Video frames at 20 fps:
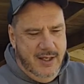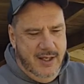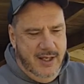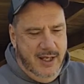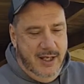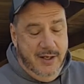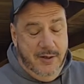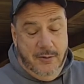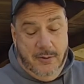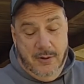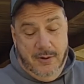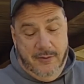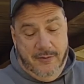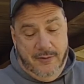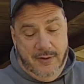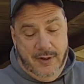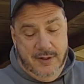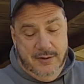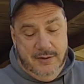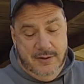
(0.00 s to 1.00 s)
And in order
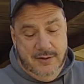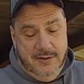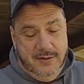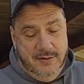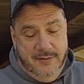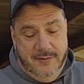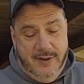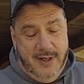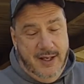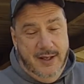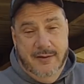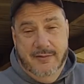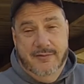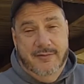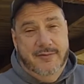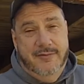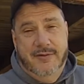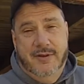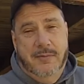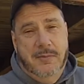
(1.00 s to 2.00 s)
for us to survive,
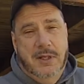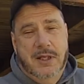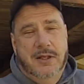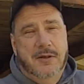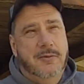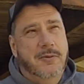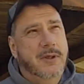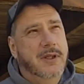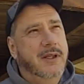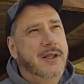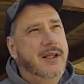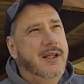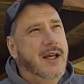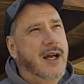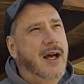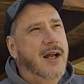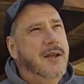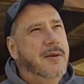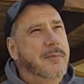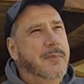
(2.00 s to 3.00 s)
I mean, you really
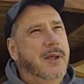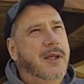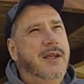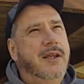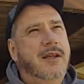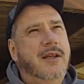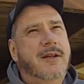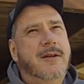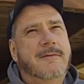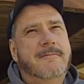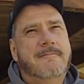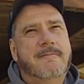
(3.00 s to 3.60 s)
got to be,